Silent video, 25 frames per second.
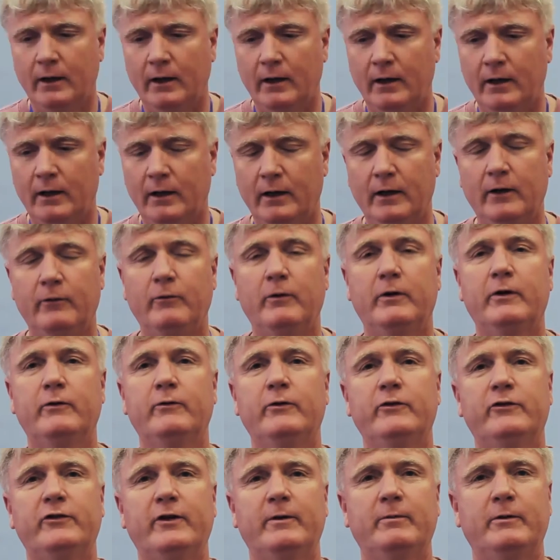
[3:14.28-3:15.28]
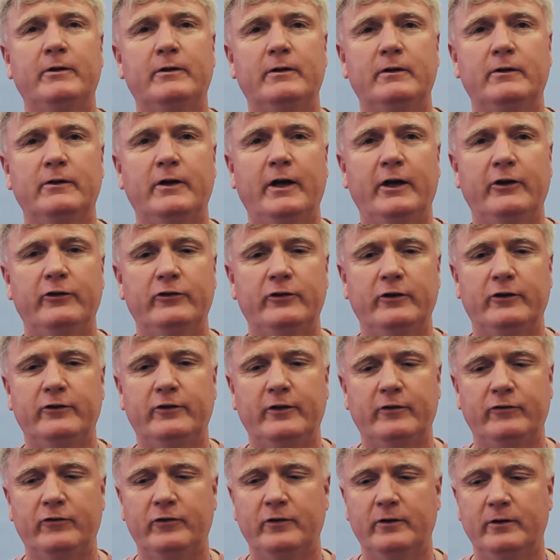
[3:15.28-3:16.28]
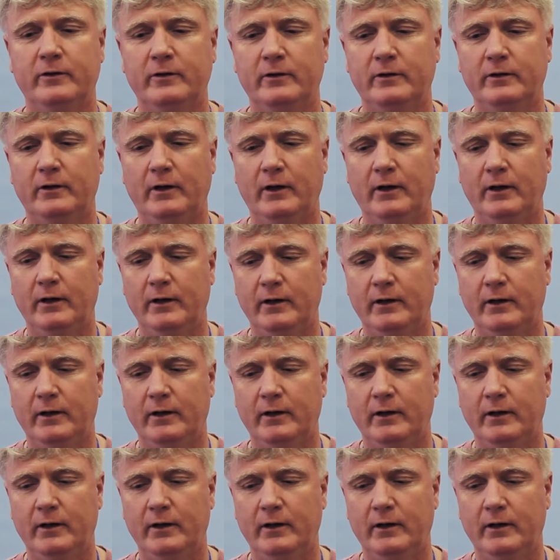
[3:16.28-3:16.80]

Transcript: What can we say about the location except for